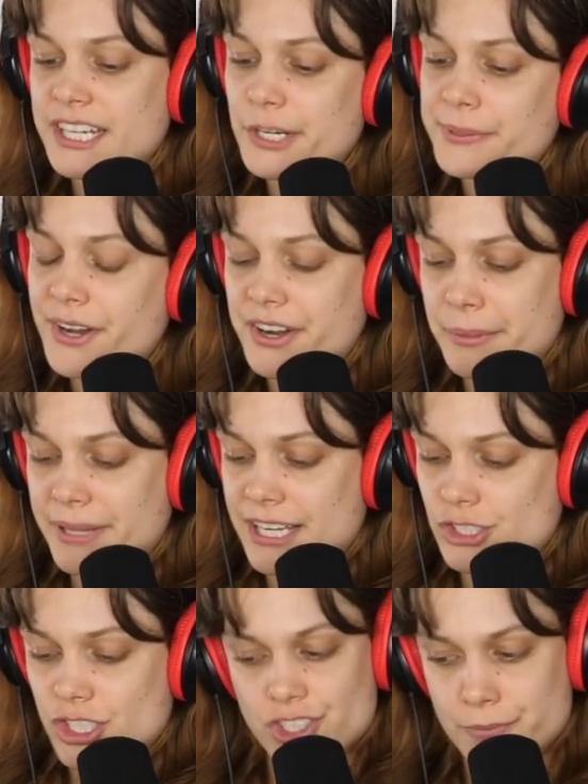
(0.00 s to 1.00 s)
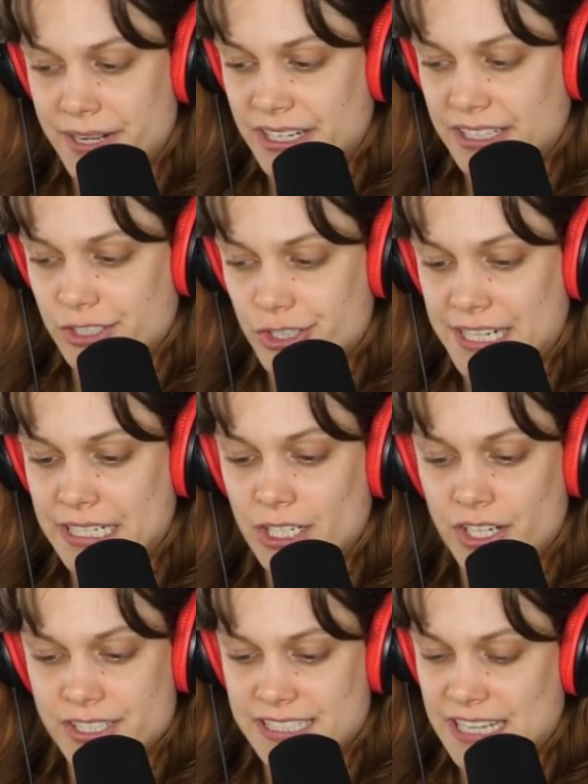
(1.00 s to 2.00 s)
here we are in a black church in Maryland
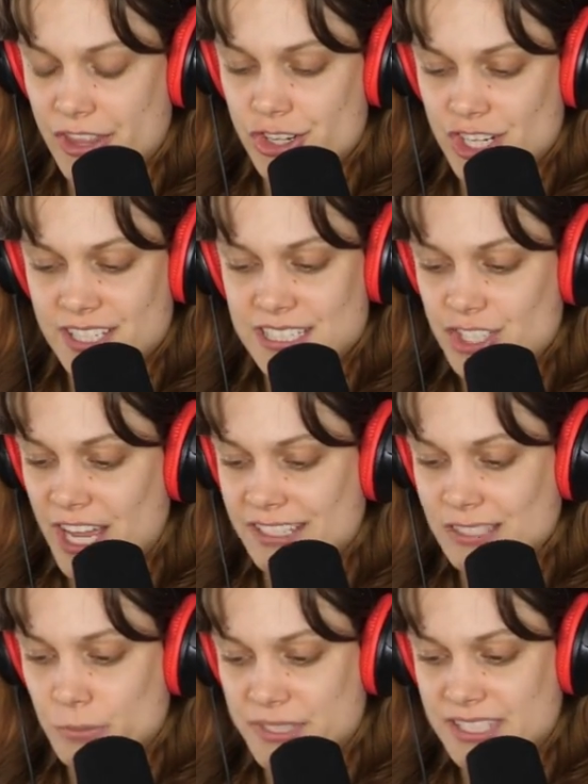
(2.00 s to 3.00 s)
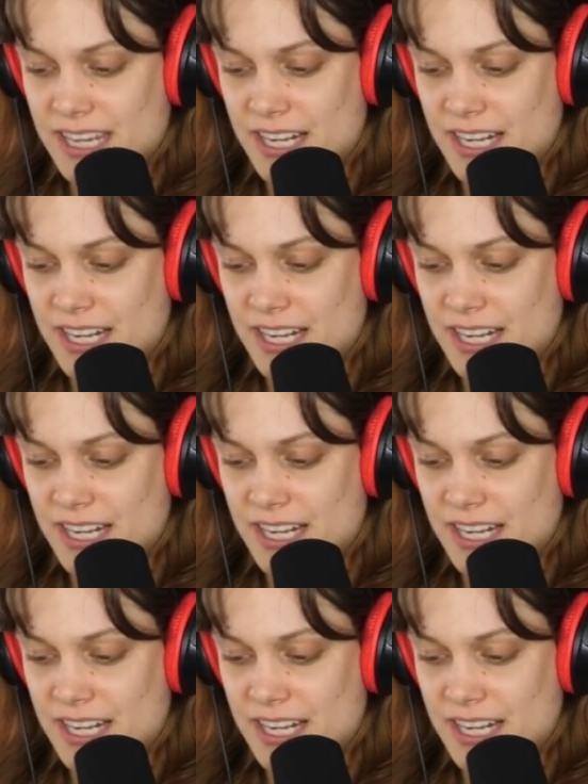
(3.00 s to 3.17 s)
creating art together. Jesse Jackson was